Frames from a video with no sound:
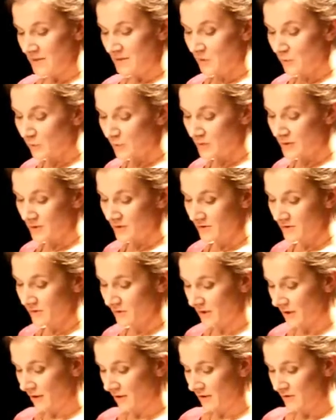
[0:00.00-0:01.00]
is also to
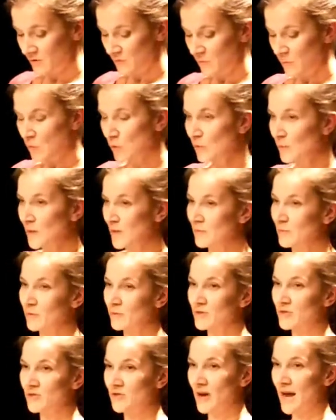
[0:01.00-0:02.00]
encourage more
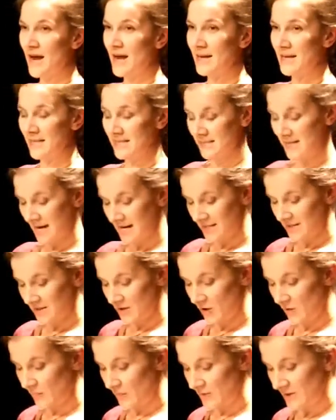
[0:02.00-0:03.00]
people to train in
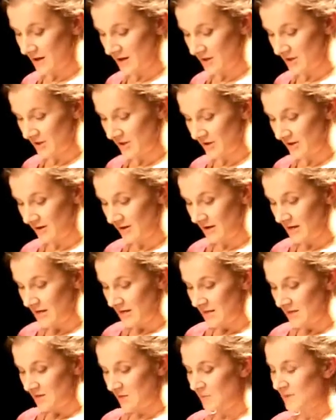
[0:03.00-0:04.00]
textile production,
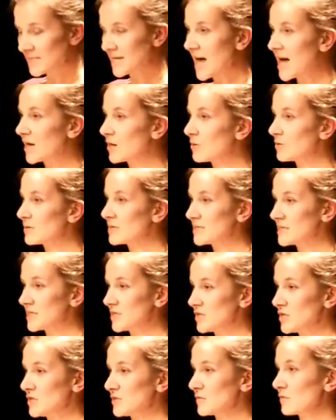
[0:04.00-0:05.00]
so we tackle these
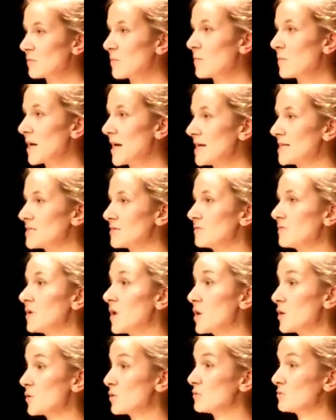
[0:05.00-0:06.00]
issues from a place of
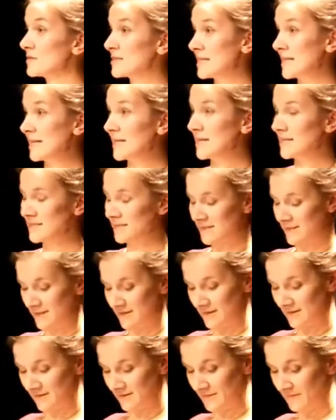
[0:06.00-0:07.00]
local
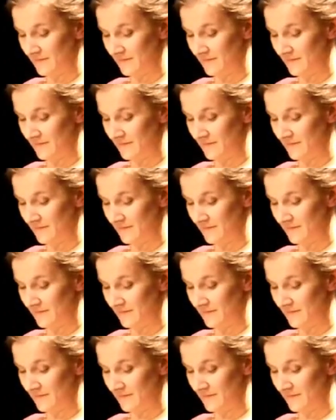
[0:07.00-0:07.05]
resilience.